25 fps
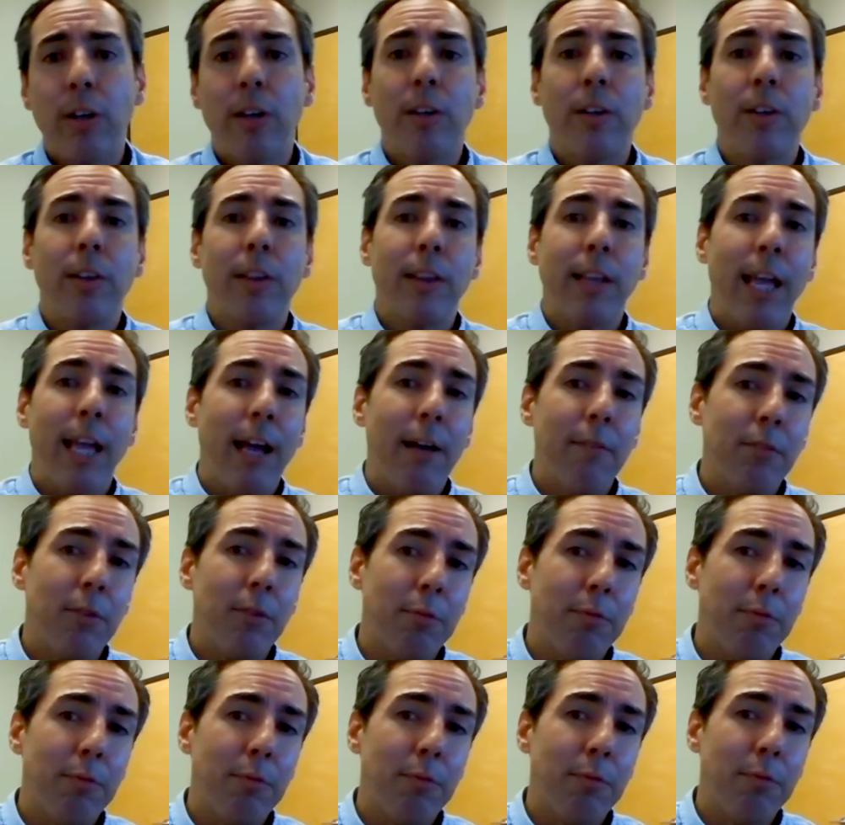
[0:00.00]
They have to
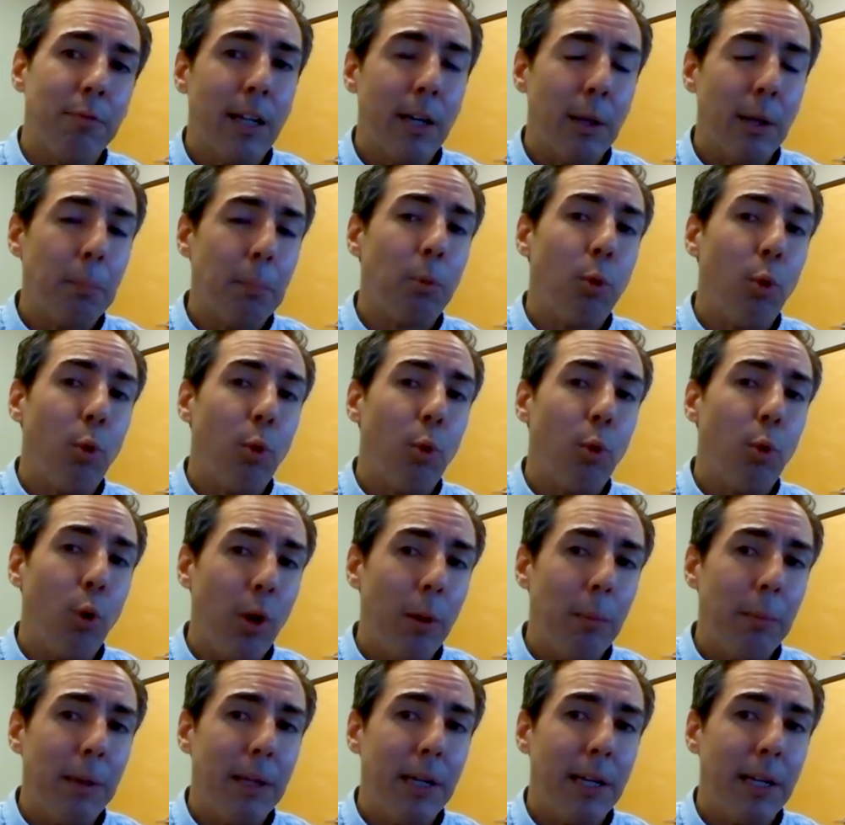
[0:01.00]
file that
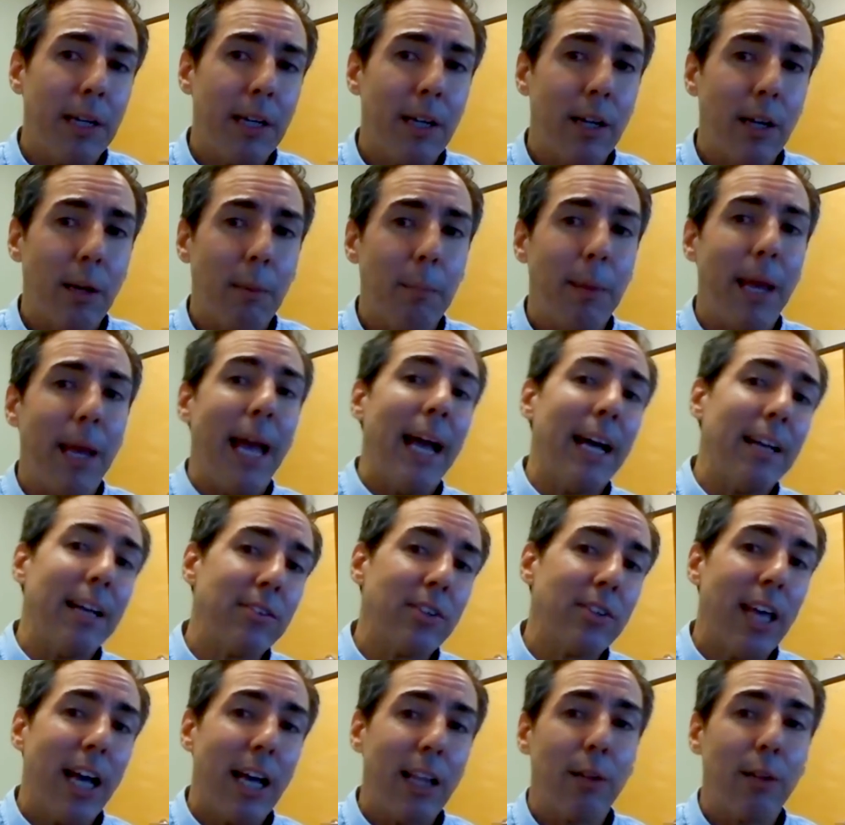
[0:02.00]
unemployment income
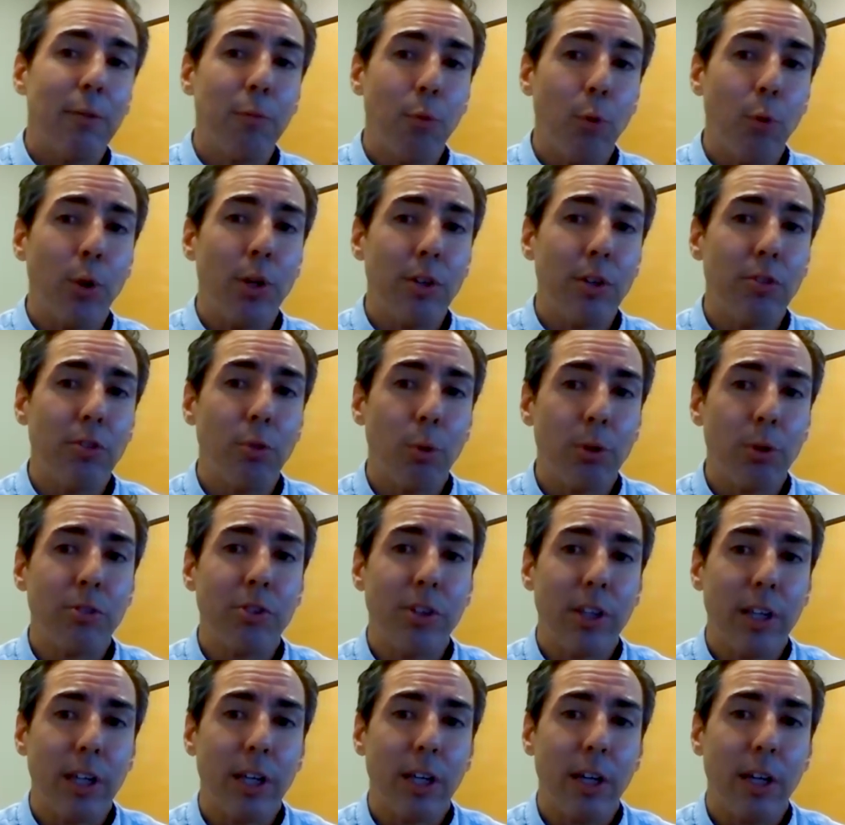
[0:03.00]
as California
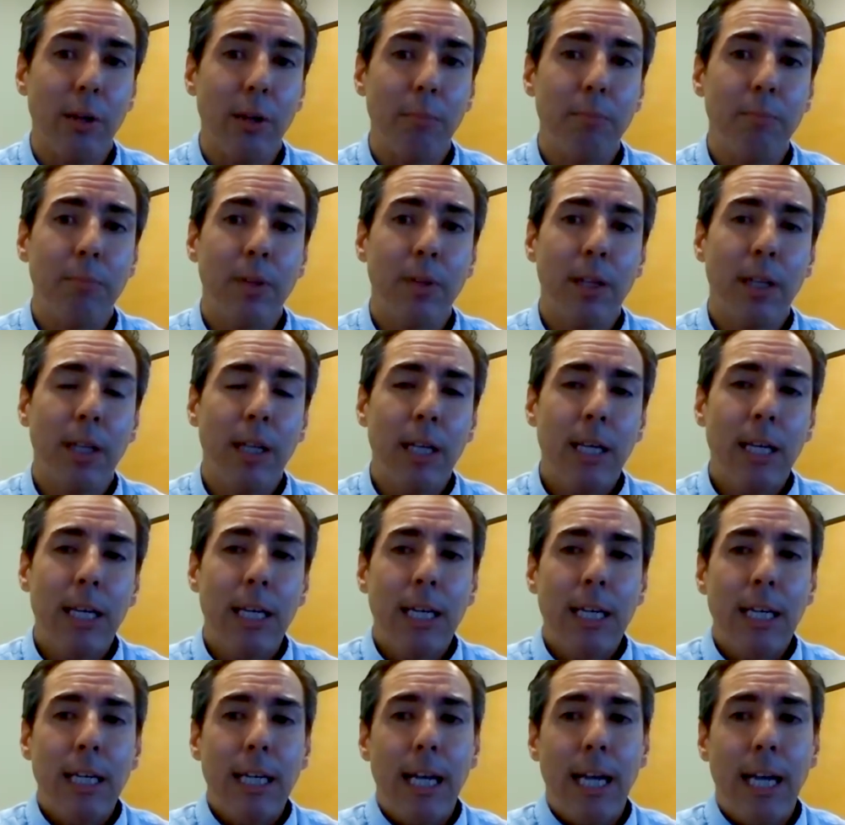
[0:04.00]
source income.
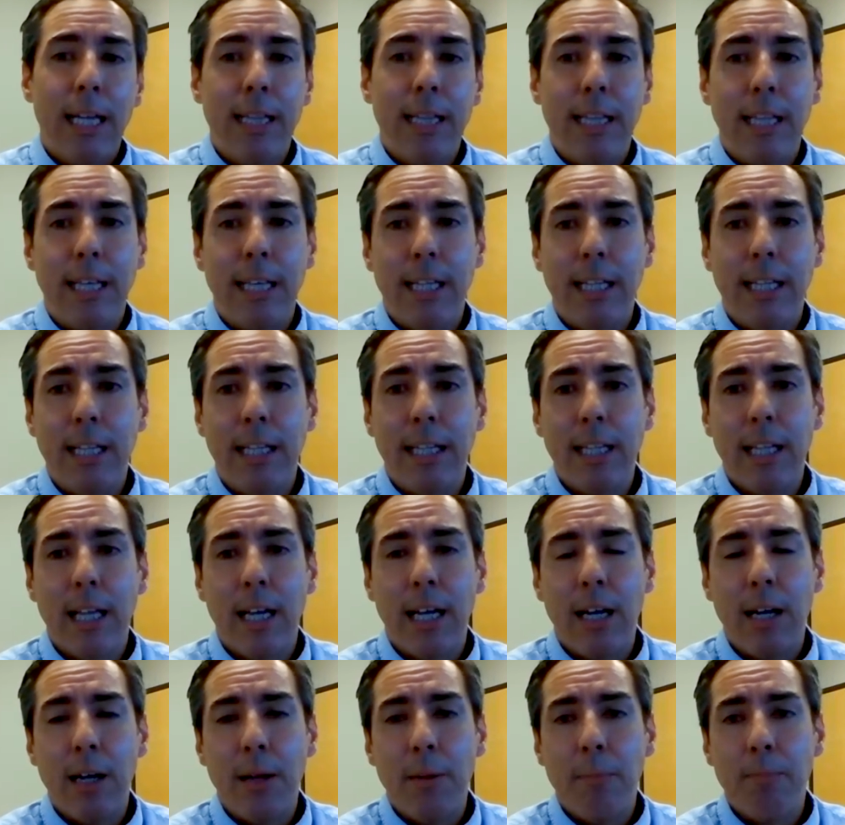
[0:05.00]
And then
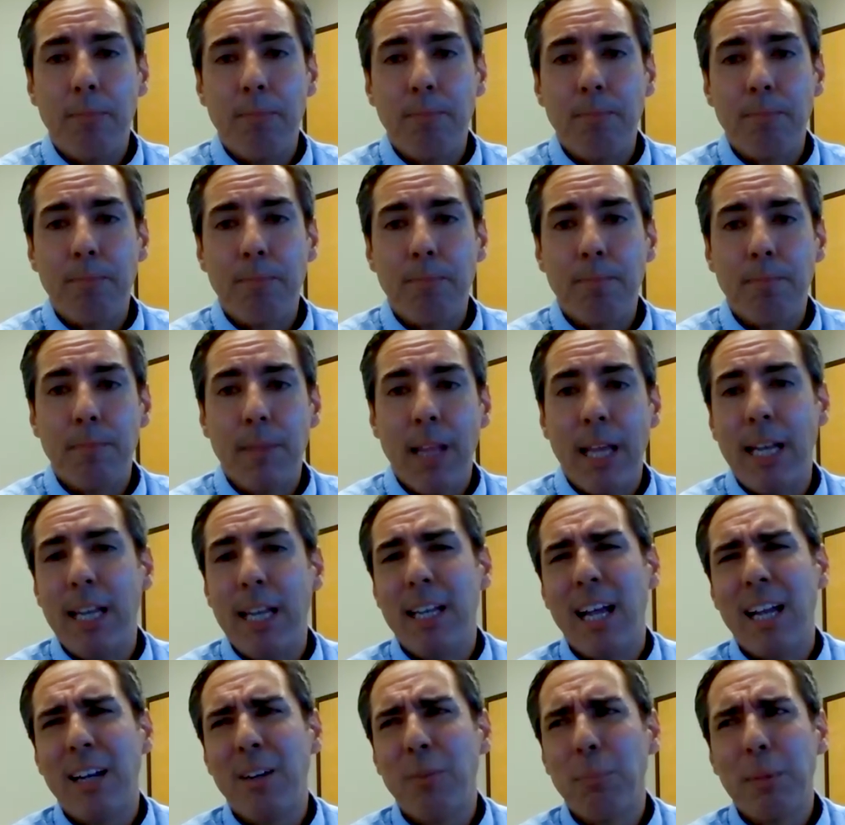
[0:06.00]

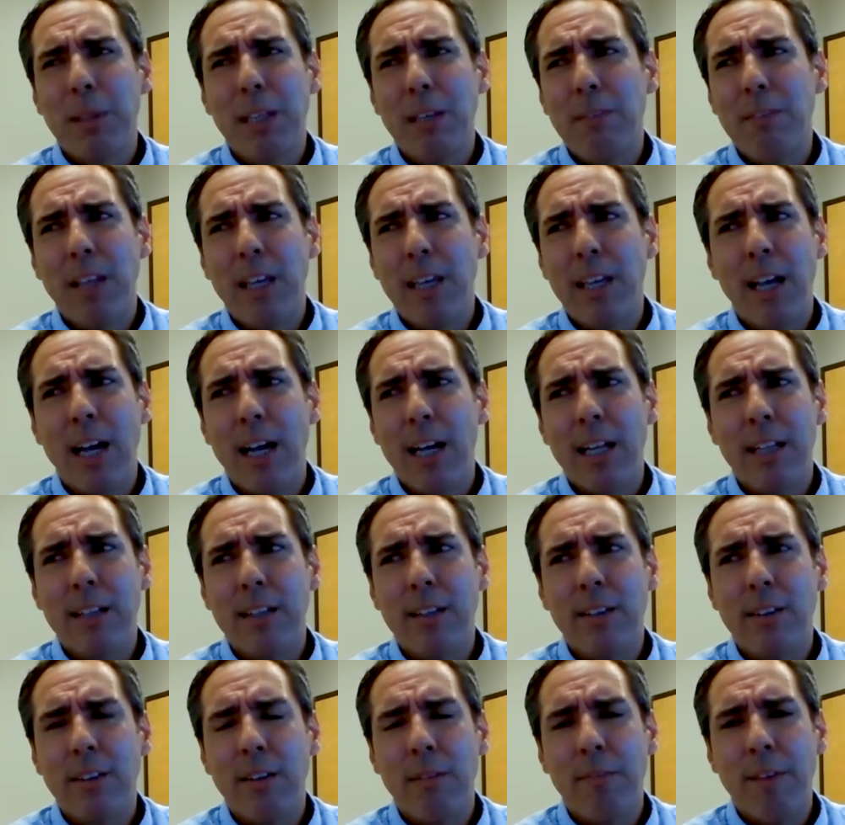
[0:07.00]
I don't believe they
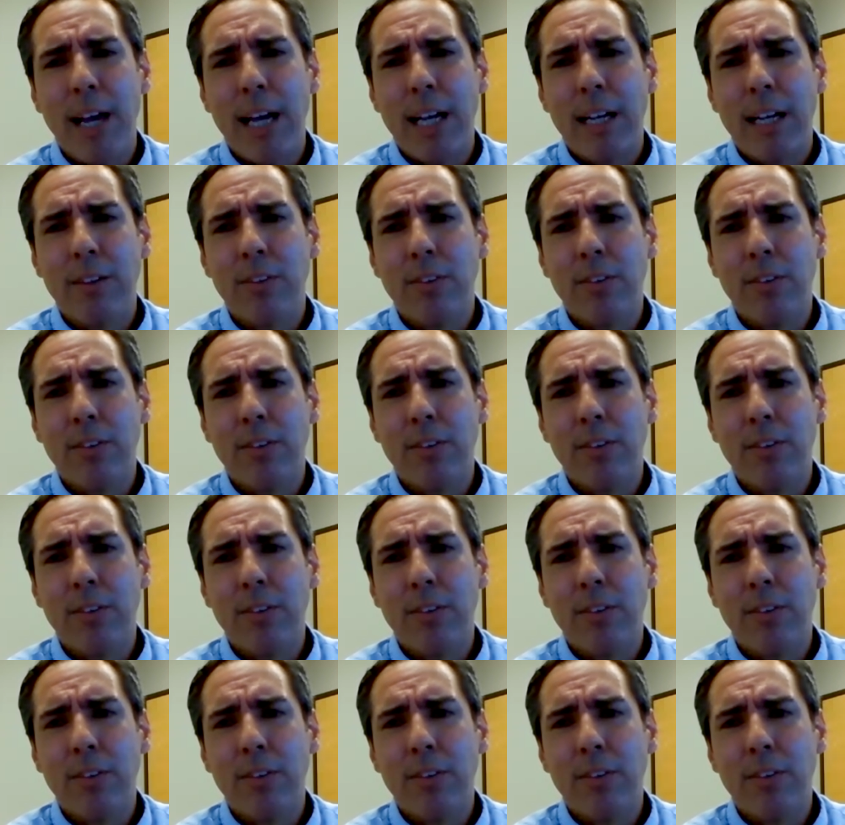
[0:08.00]
got Nevada